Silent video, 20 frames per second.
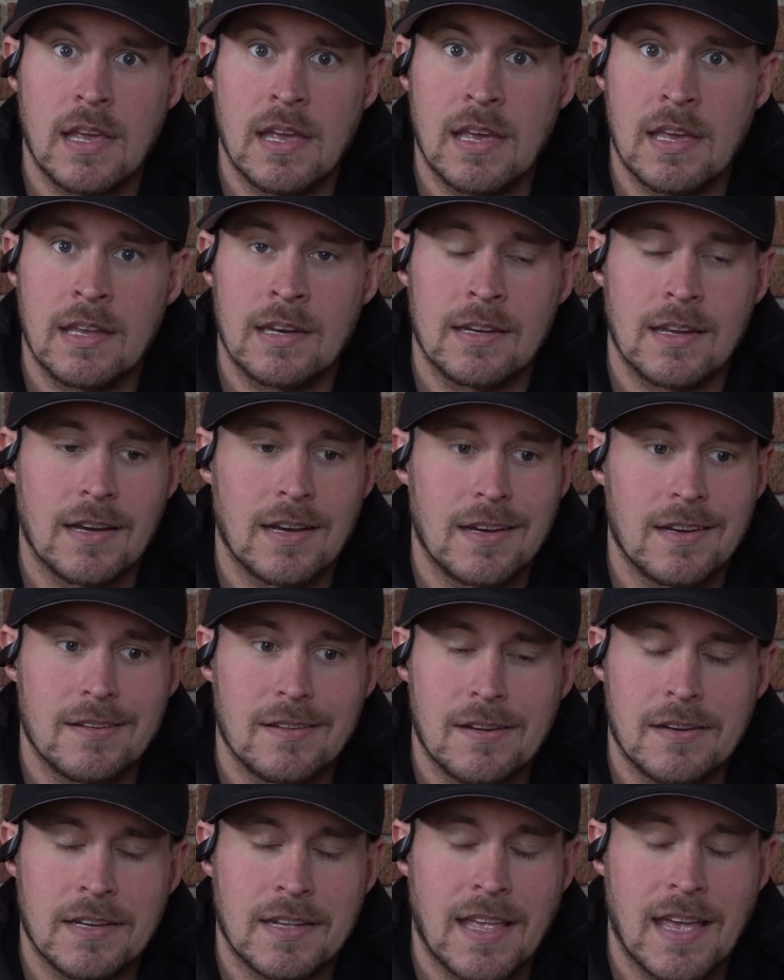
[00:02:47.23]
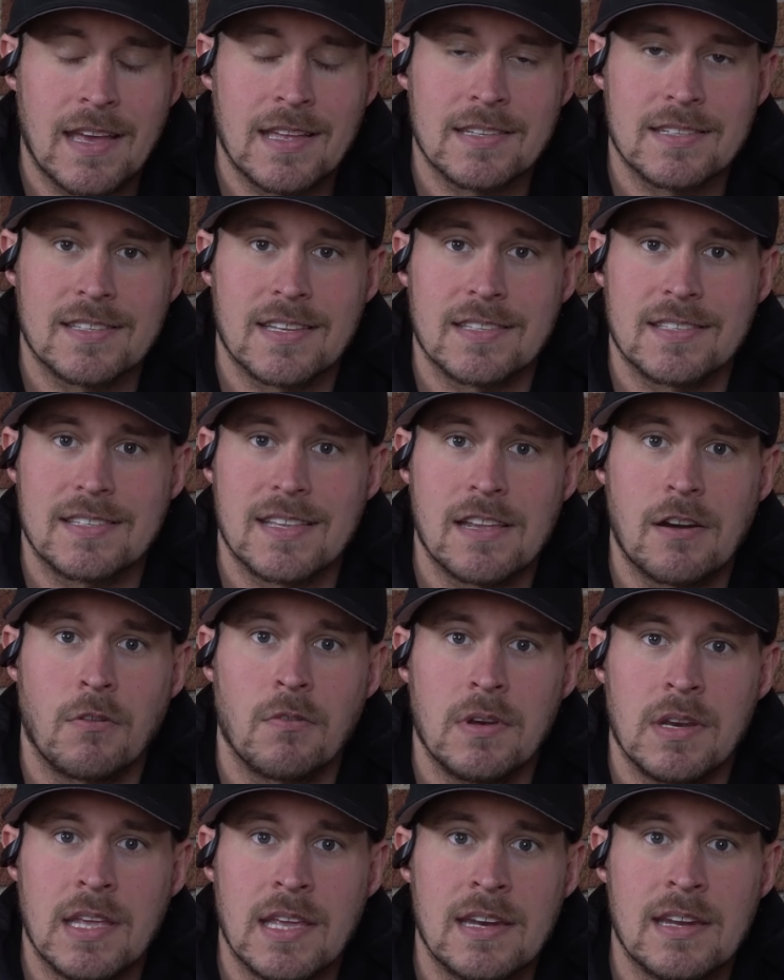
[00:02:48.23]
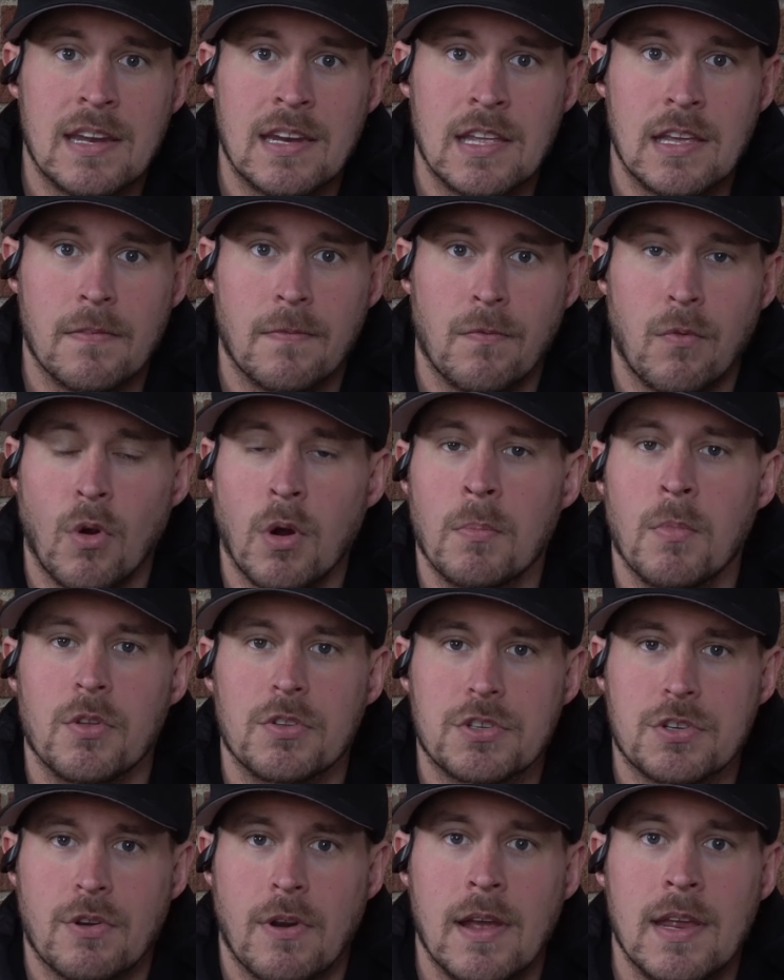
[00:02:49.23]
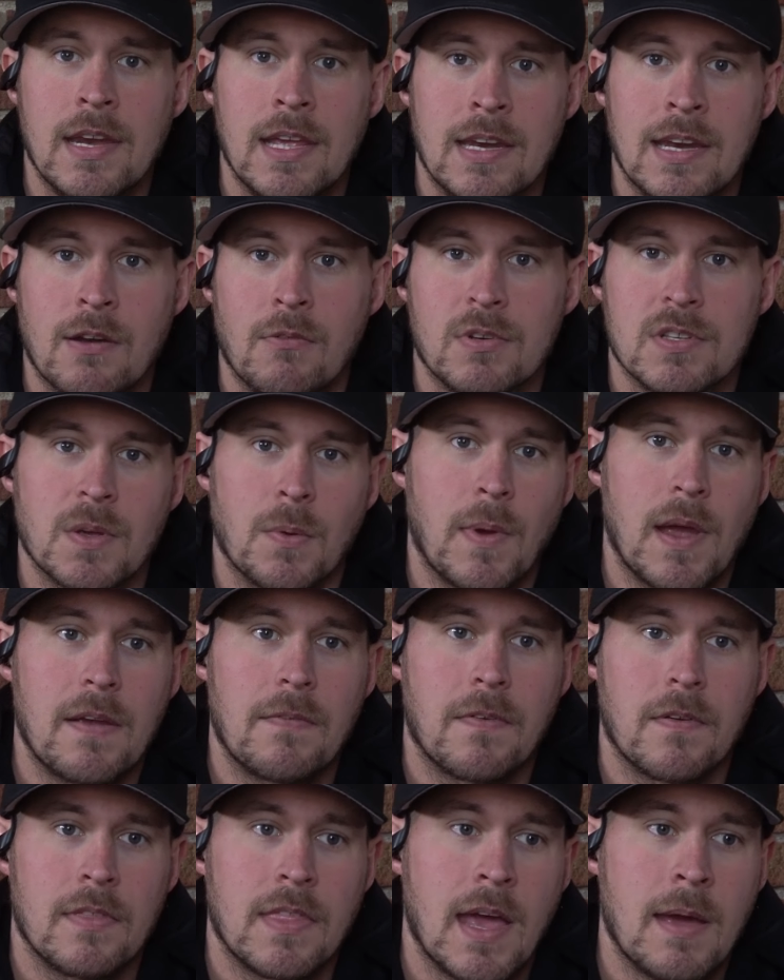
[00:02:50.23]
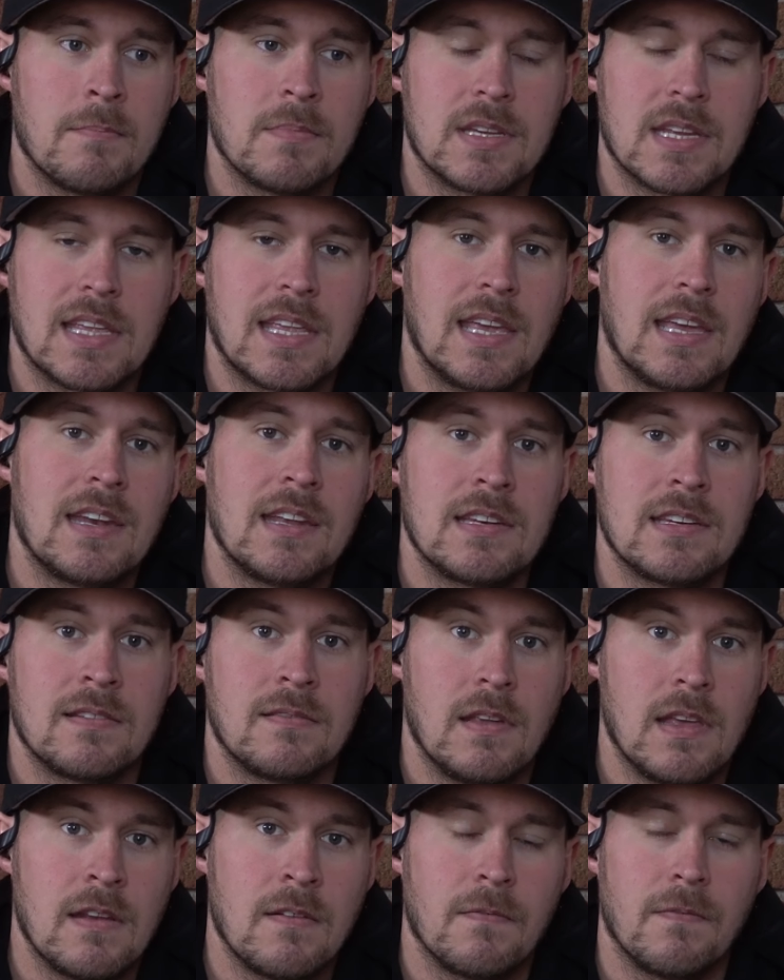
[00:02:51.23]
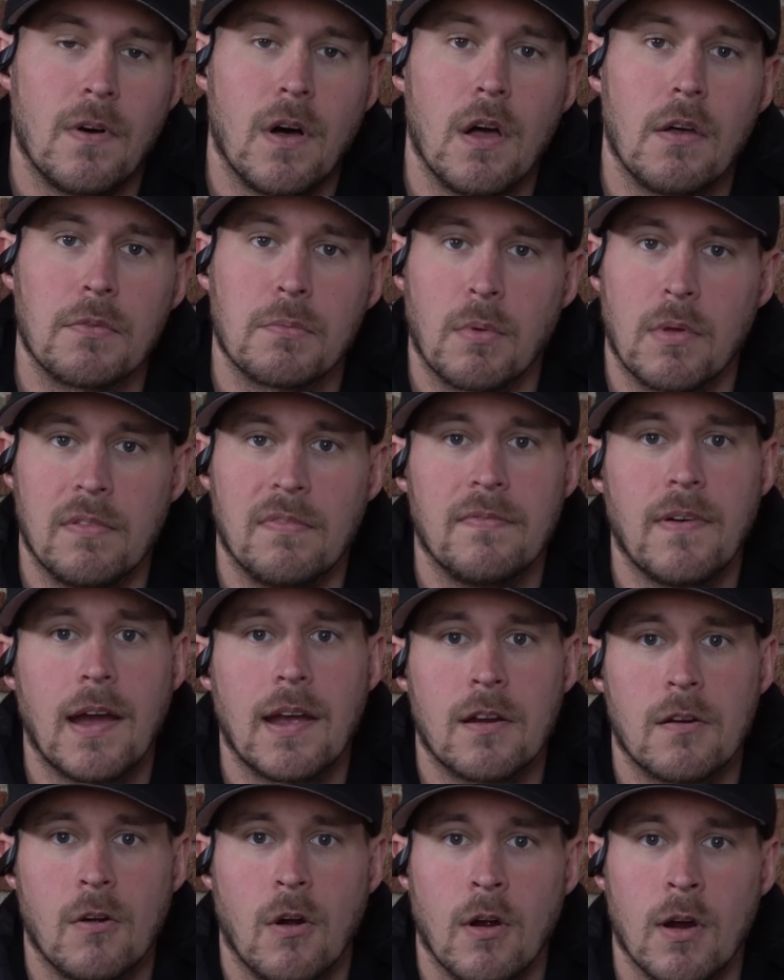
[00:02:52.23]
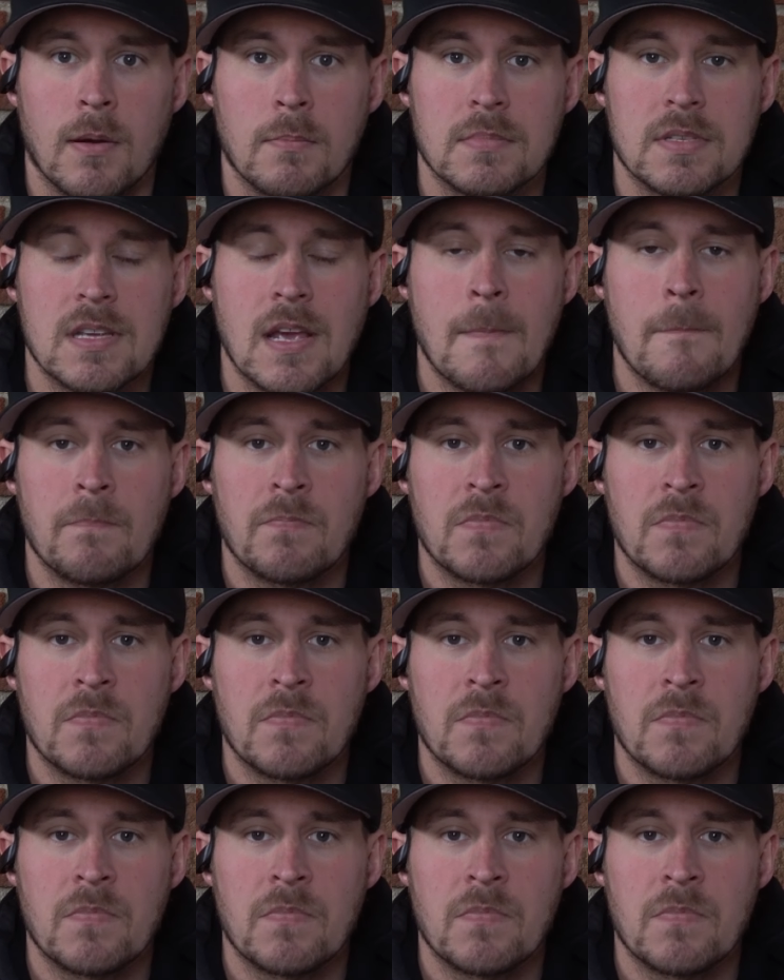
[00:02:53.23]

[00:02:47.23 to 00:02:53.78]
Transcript: And again, since they don't need any formal training, it was a way for them to get involved with firearms